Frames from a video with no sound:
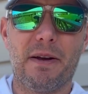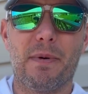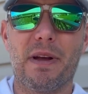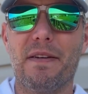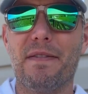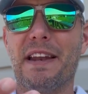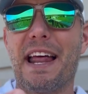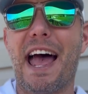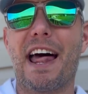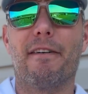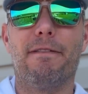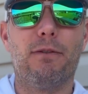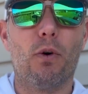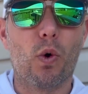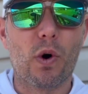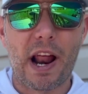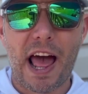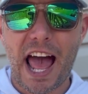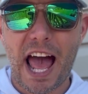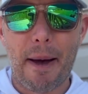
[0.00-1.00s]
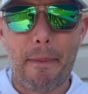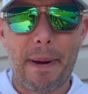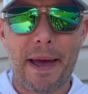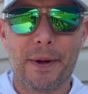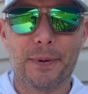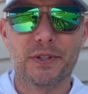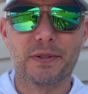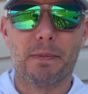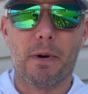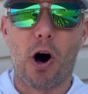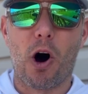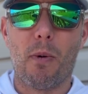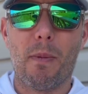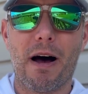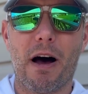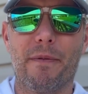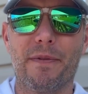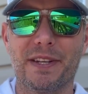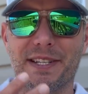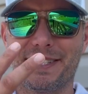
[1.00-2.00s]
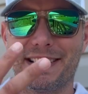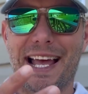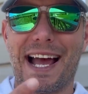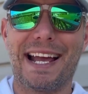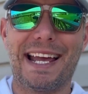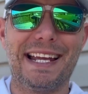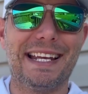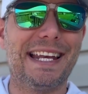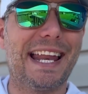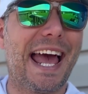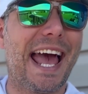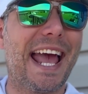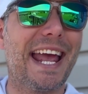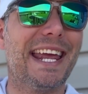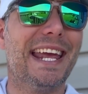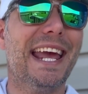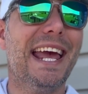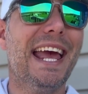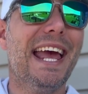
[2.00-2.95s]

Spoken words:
We even had a 4.5 pound smallmouth the second day.